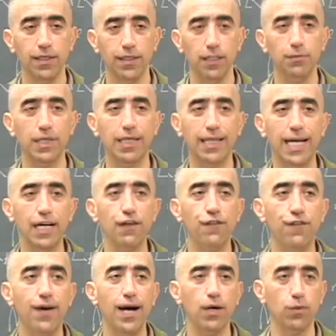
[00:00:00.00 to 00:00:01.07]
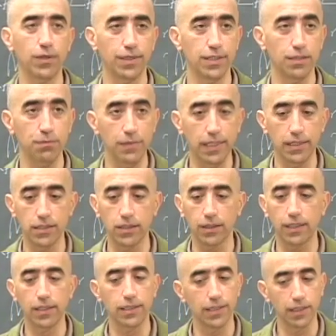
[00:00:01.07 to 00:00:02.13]
Let me clarify what this means.
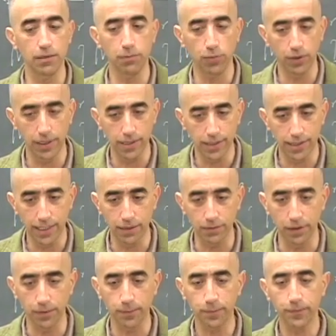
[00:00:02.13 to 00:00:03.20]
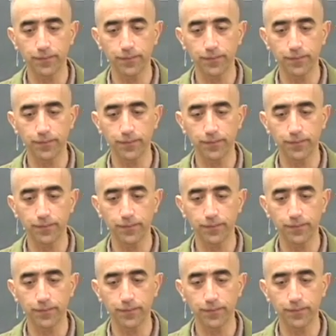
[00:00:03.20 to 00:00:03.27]
Okay, this is an important statement.